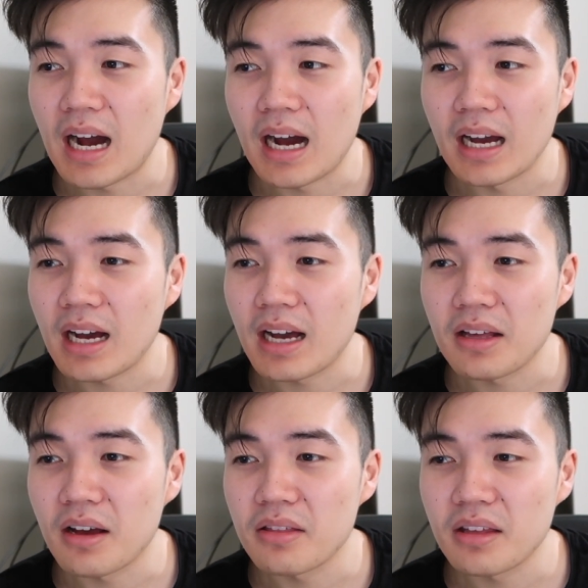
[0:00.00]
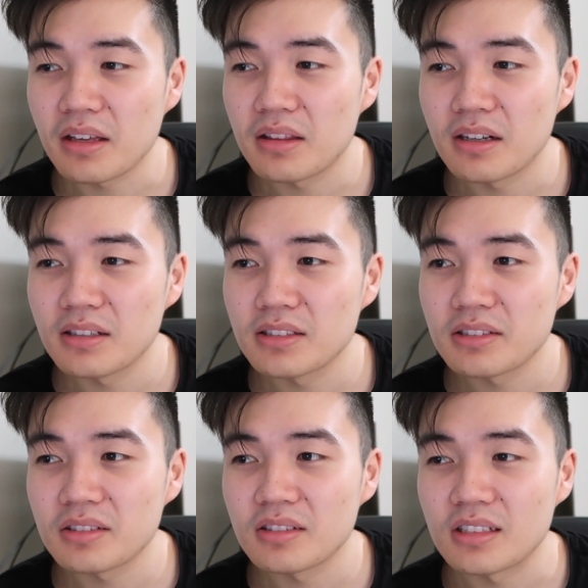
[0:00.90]
I think
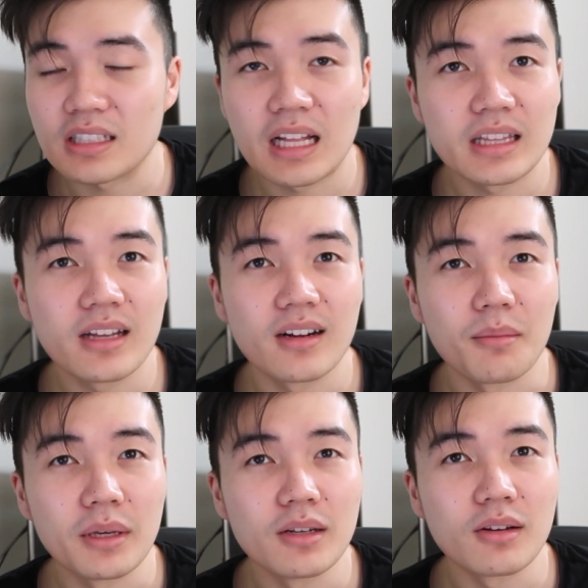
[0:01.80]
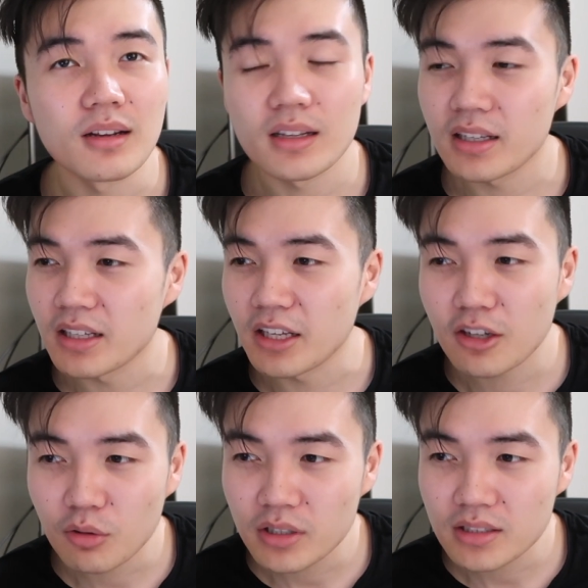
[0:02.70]
there's a lot there. I mean,
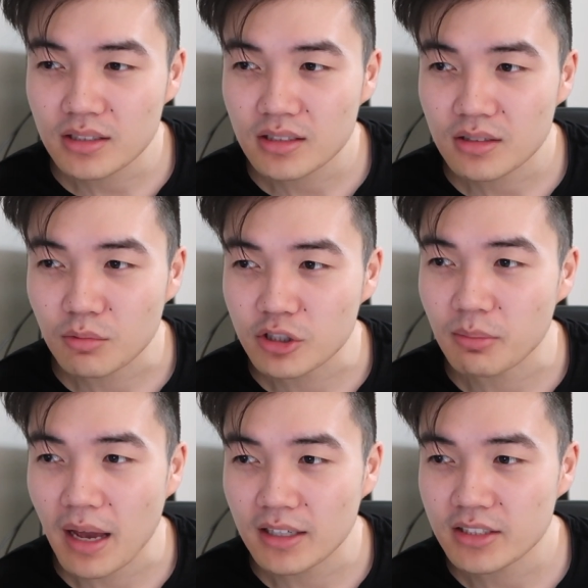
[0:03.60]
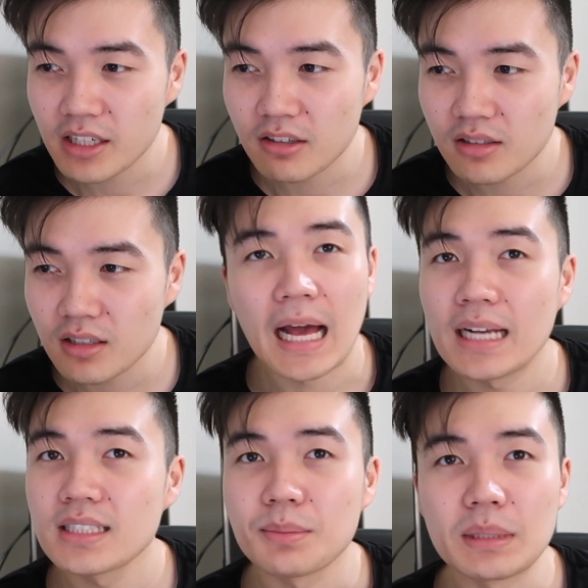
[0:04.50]
Icarus, Richard Madden's character,
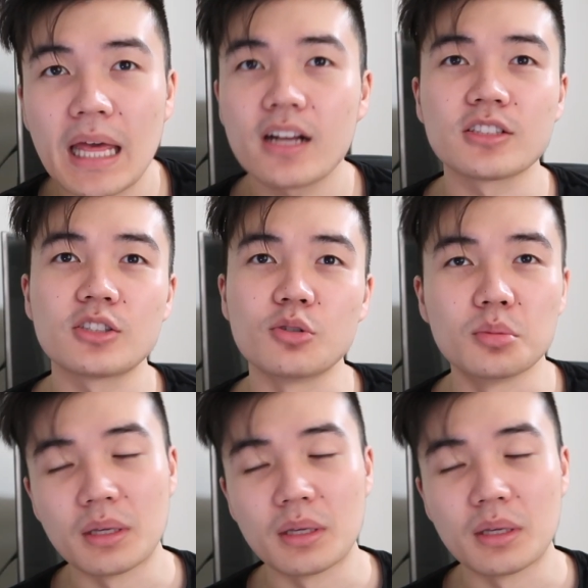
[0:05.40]
has some layers to him.